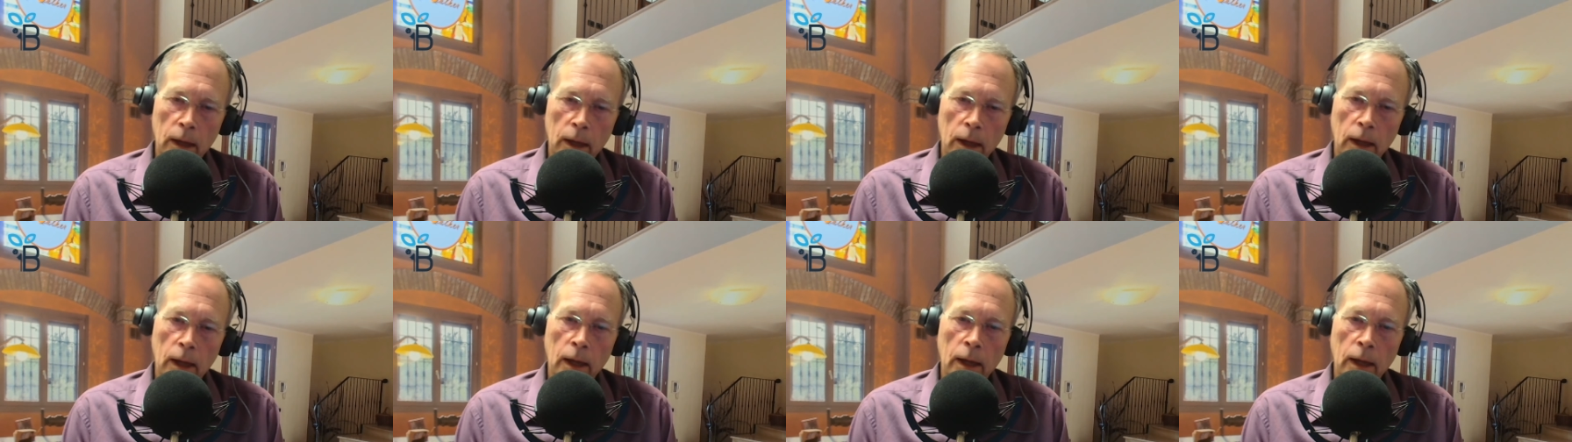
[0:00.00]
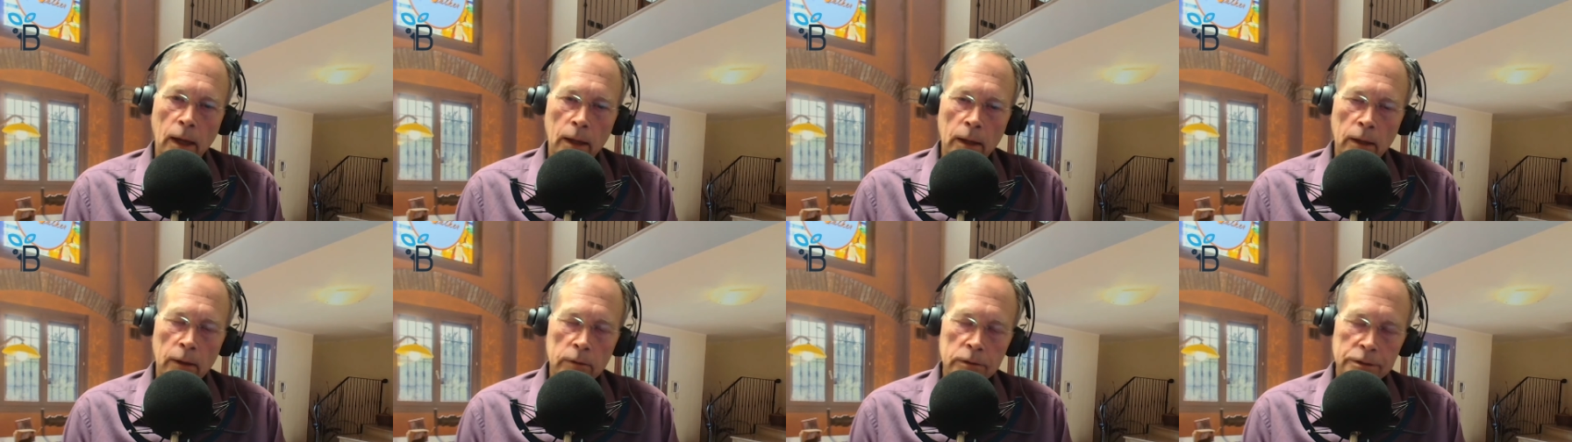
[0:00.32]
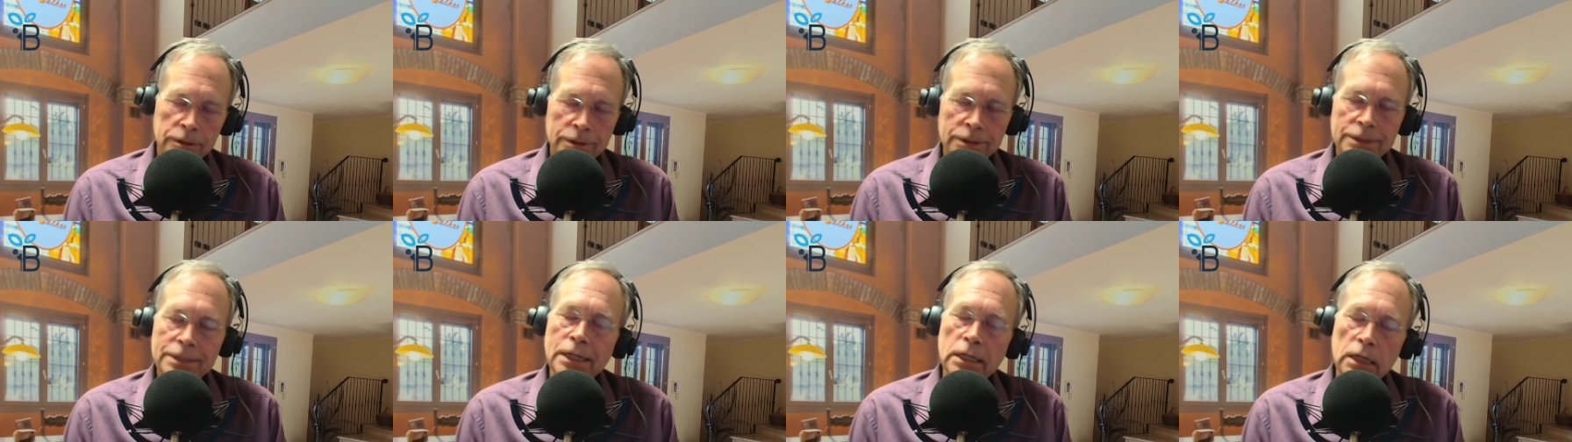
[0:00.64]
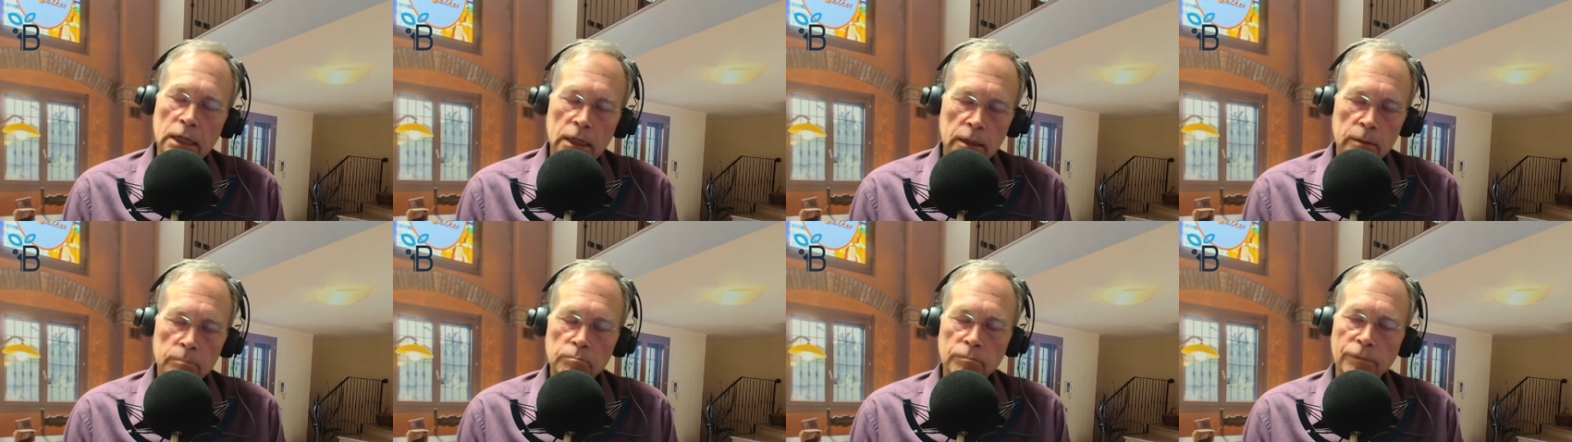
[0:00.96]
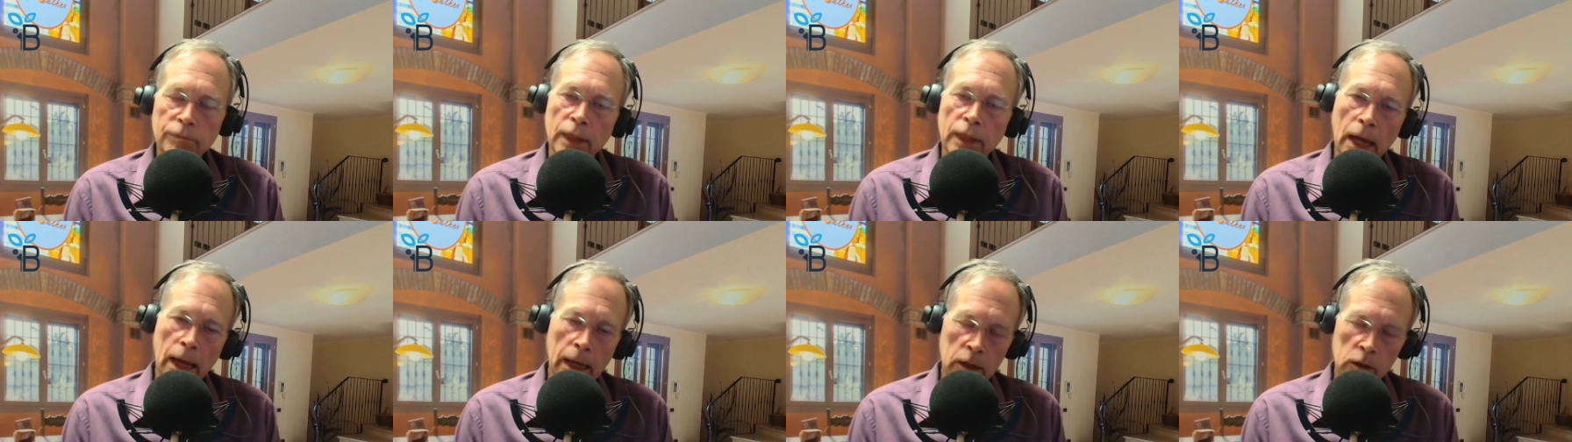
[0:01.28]
a team
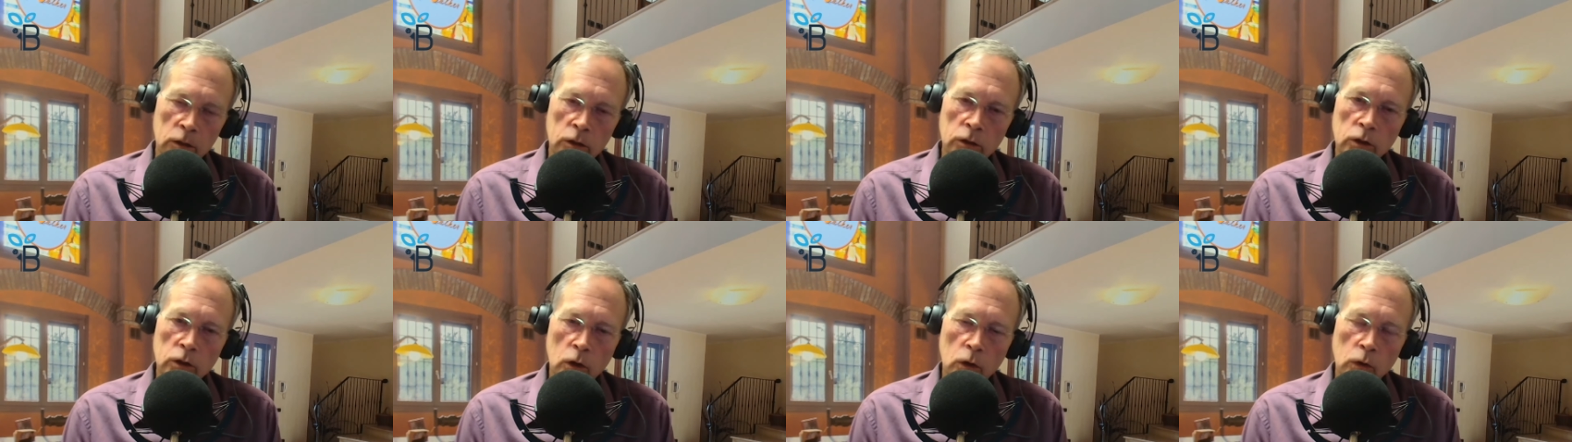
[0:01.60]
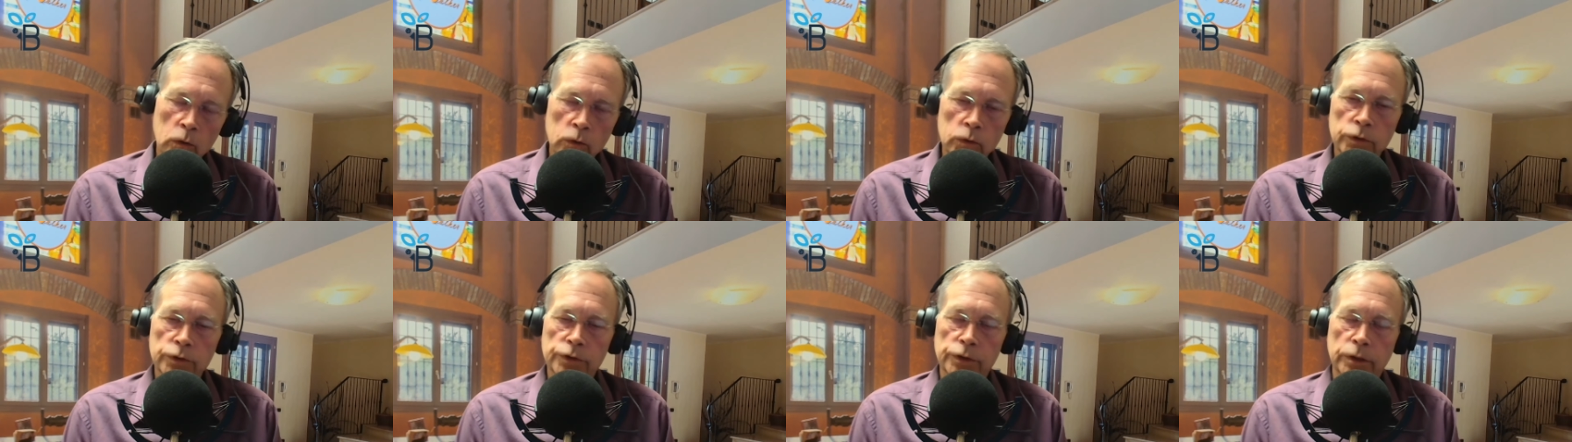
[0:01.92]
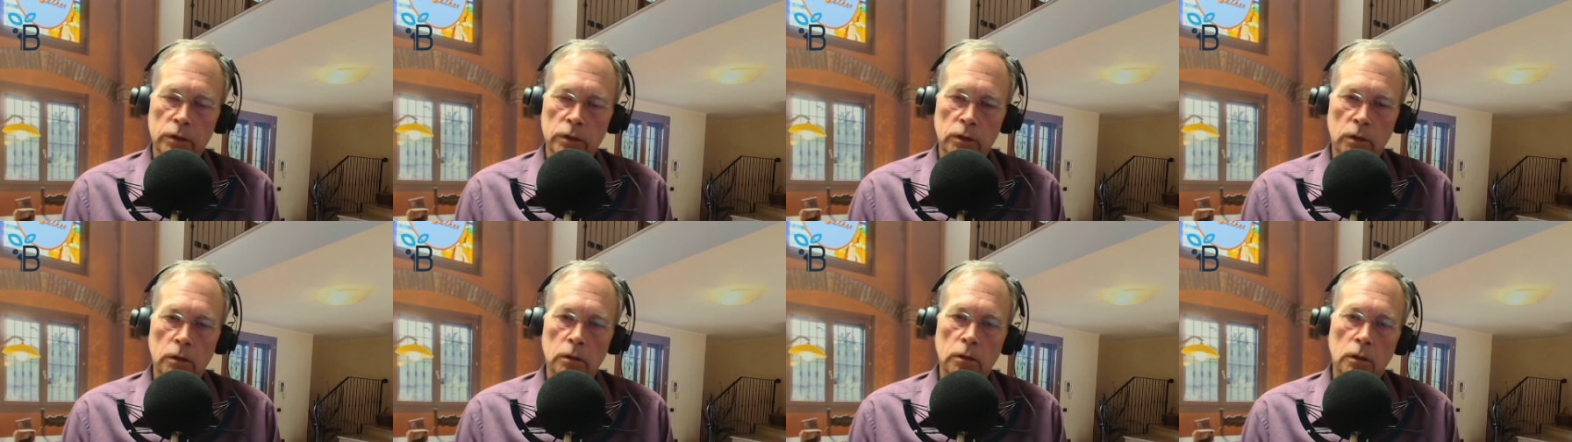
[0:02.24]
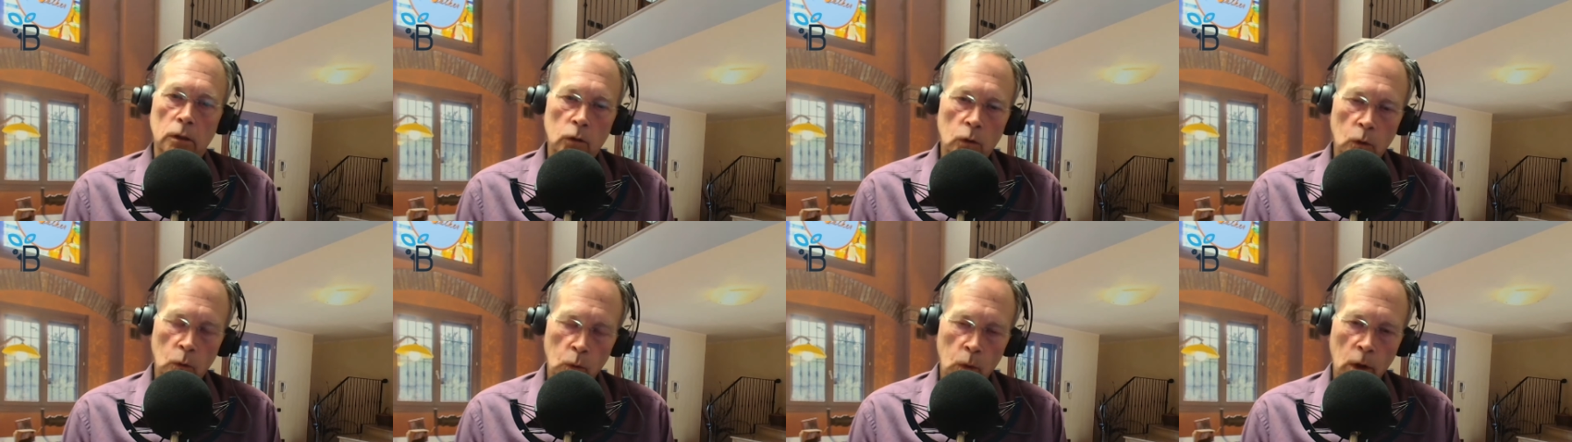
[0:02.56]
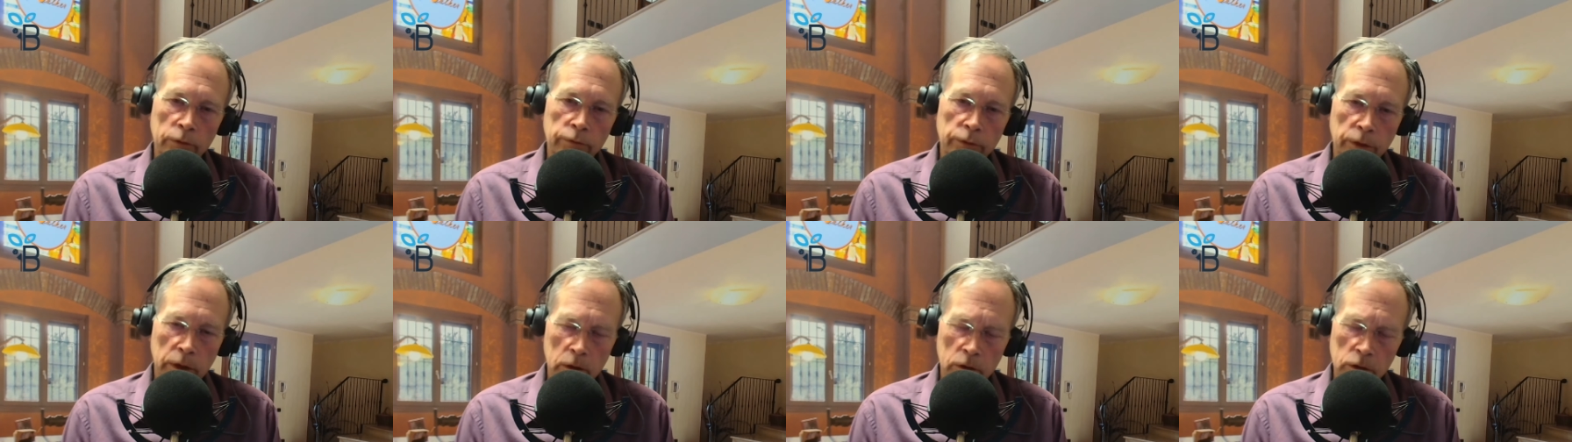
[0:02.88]
that knows
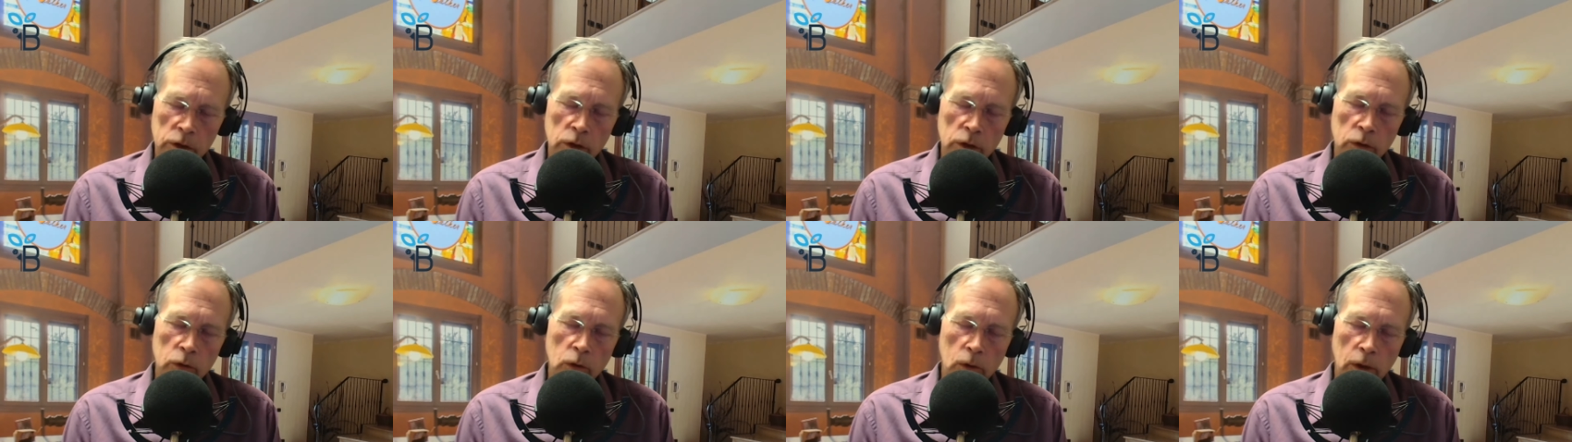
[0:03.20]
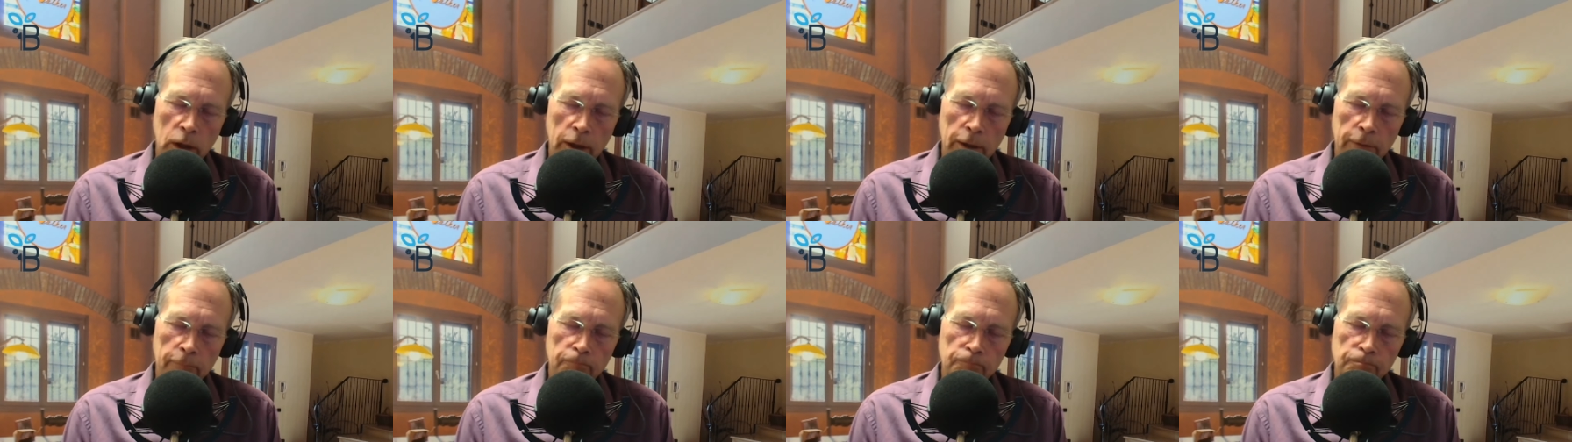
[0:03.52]
what they're doing.